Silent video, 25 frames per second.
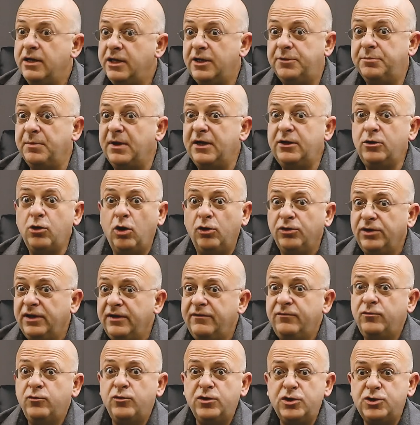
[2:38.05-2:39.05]
It may not
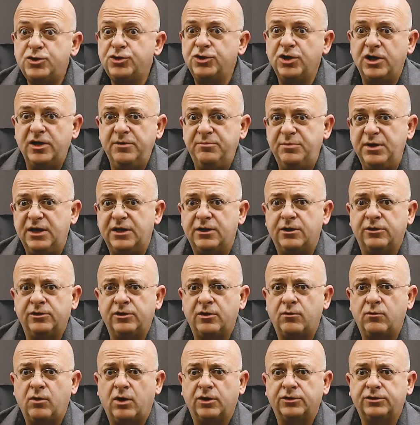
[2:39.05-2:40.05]
have originally been
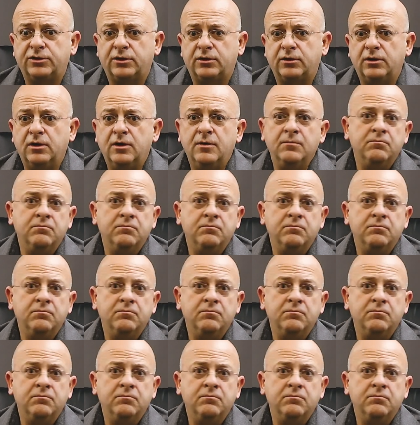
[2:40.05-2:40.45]
underwater.